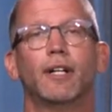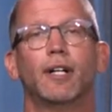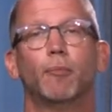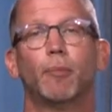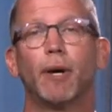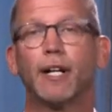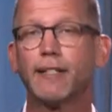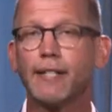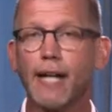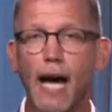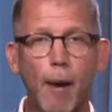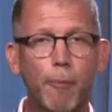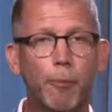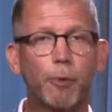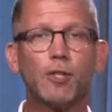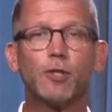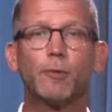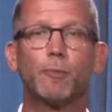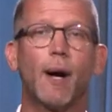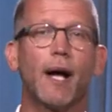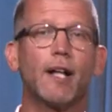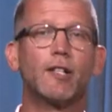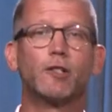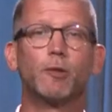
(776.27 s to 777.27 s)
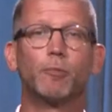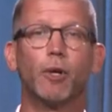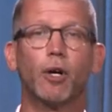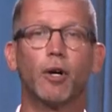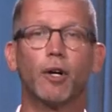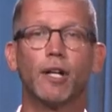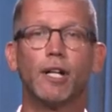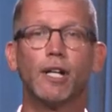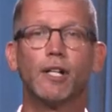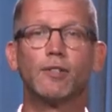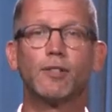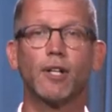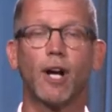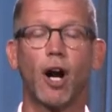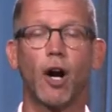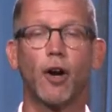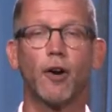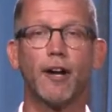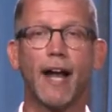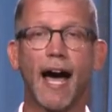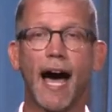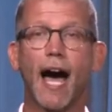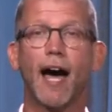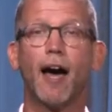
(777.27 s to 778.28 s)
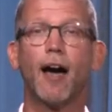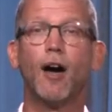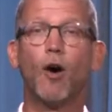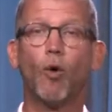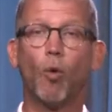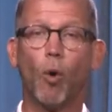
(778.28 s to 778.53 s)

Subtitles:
My top responsibilities are not